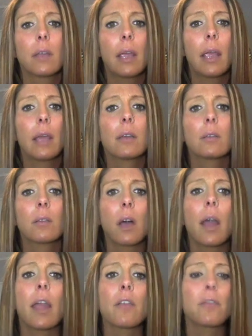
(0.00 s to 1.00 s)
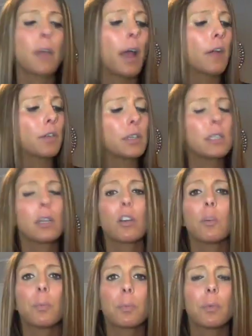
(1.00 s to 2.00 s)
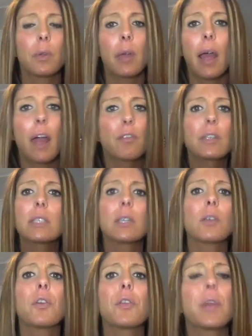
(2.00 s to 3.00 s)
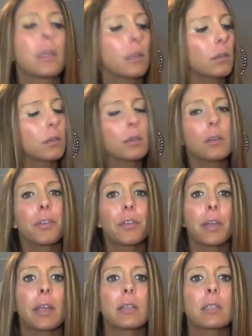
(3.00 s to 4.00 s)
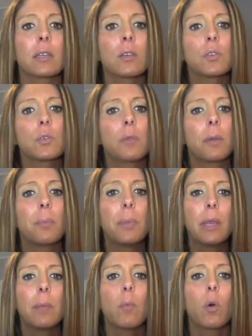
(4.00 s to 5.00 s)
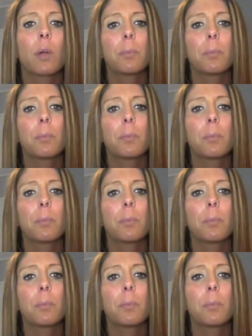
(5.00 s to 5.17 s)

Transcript: in life, every single thing, the little things, and be more